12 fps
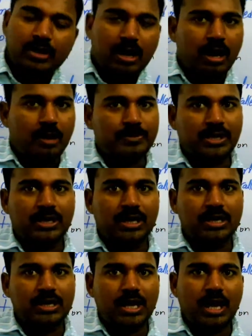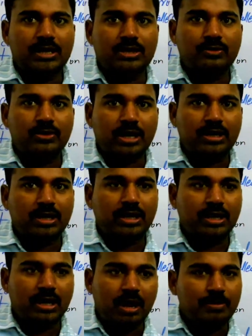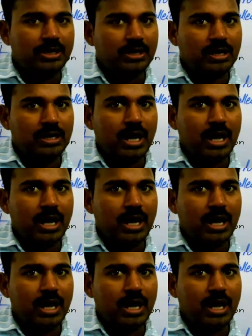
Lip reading: optically active, containing optically